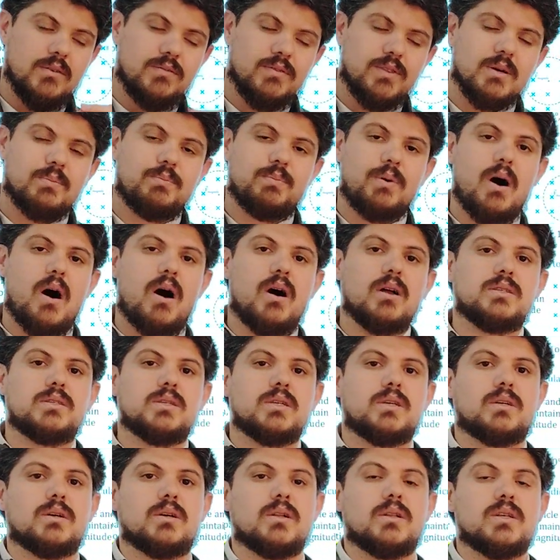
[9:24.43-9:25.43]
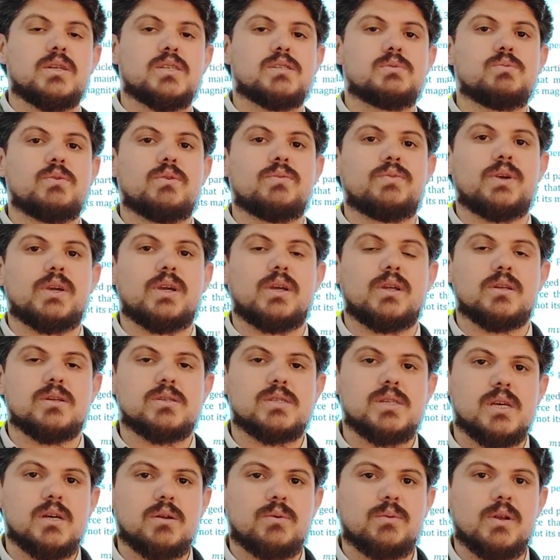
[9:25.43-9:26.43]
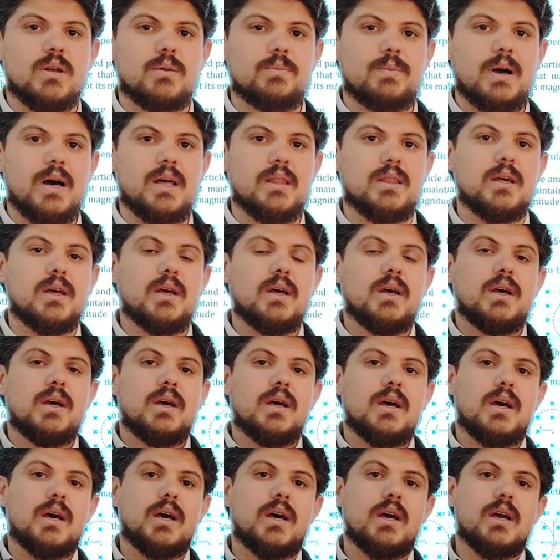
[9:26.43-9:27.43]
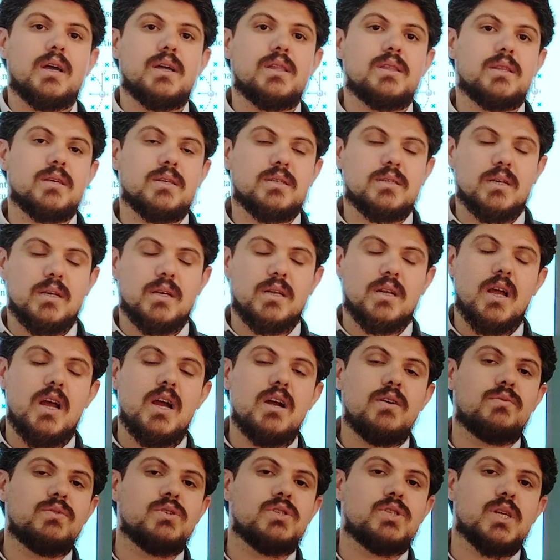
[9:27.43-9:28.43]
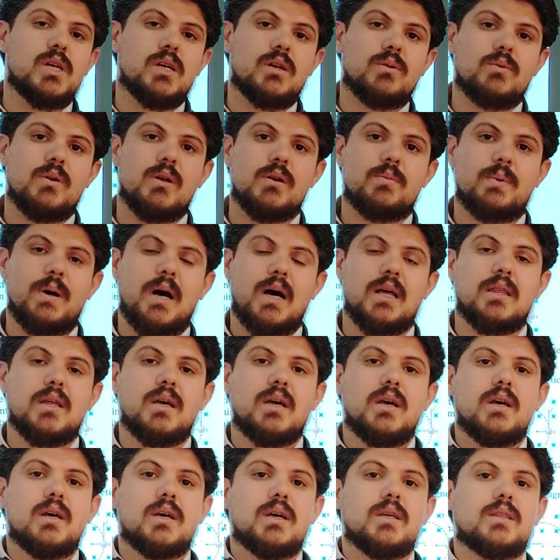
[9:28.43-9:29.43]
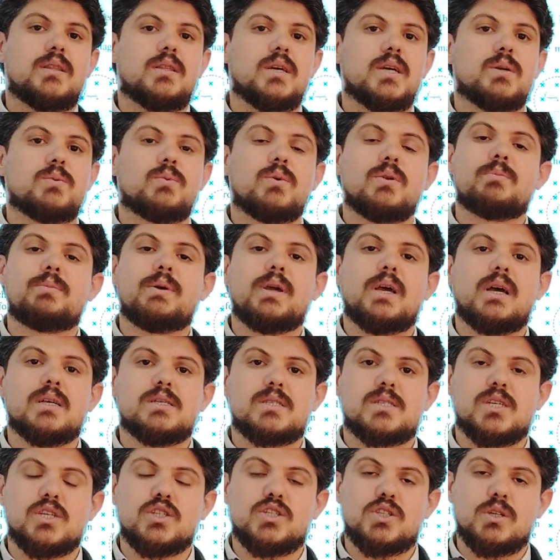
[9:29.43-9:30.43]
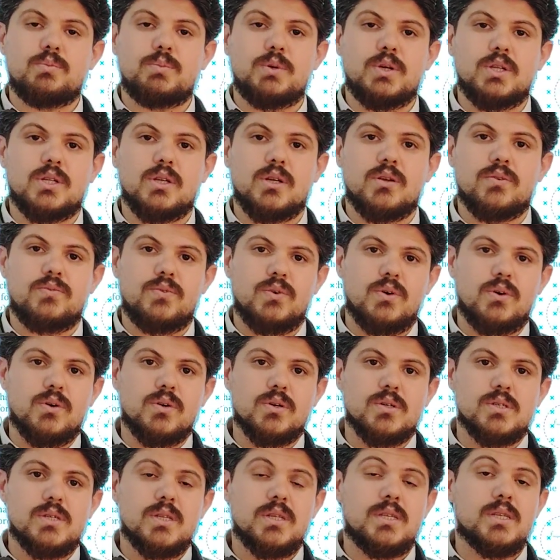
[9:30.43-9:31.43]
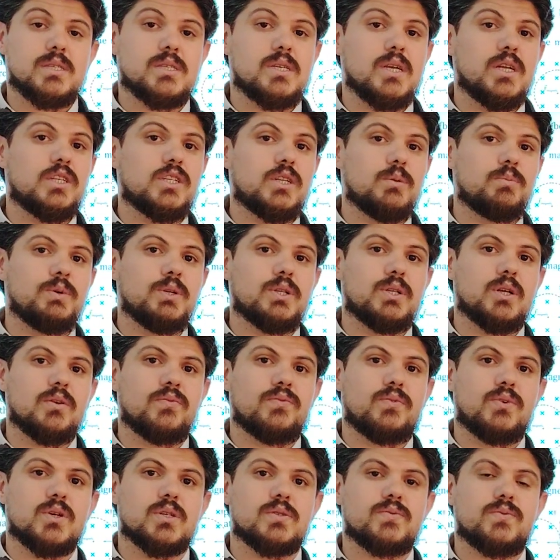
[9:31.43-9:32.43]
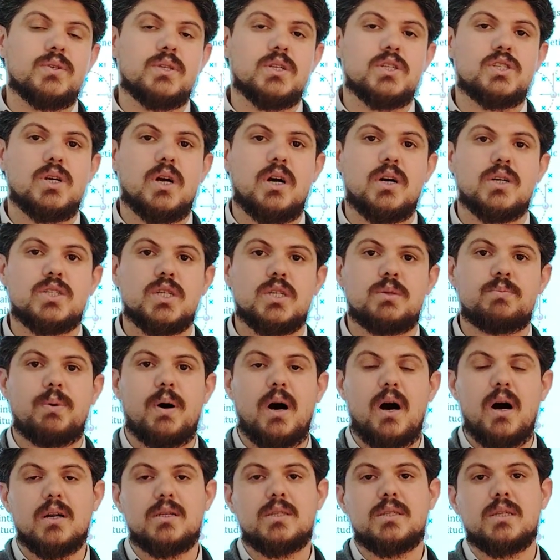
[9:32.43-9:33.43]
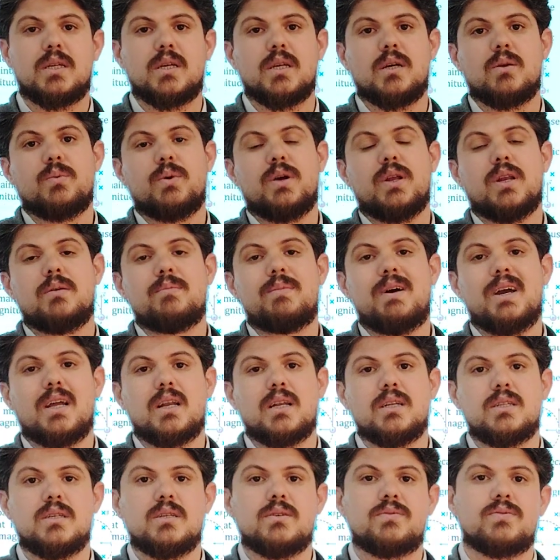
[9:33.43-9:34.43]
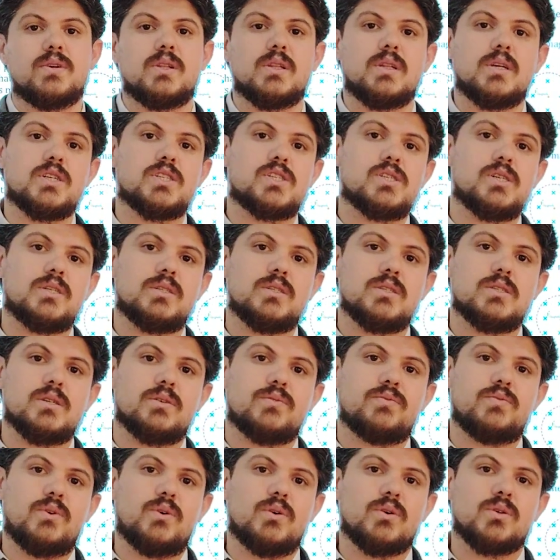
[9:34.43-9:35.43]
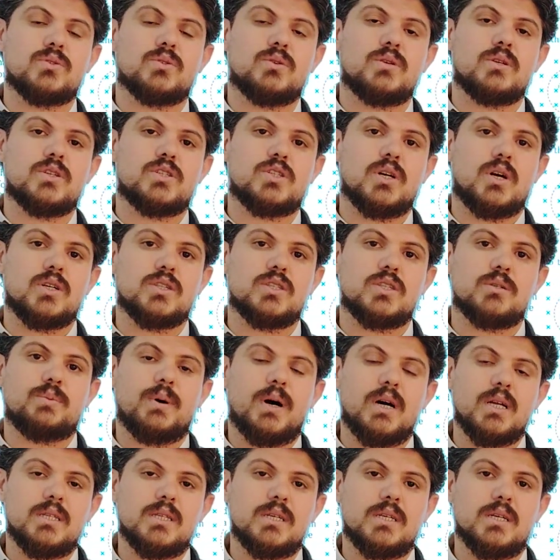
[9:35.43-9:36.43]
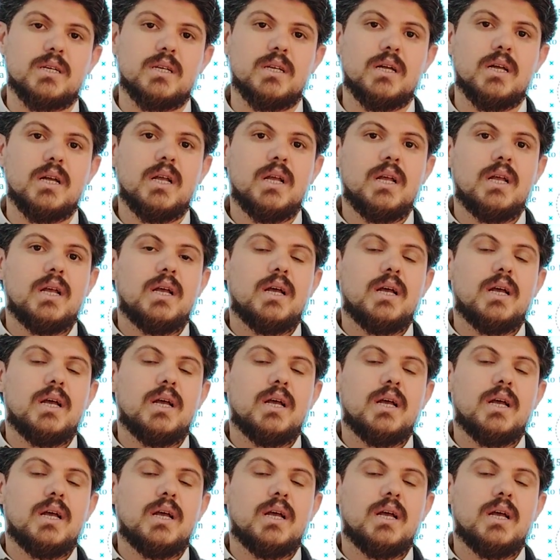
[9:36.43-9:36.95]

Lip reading: if the particle is moving in a circular path, in every circular path, there will be a centripetal force. The centripetal force for the charged particle, when the magnetic field exerts a force on a charged particle,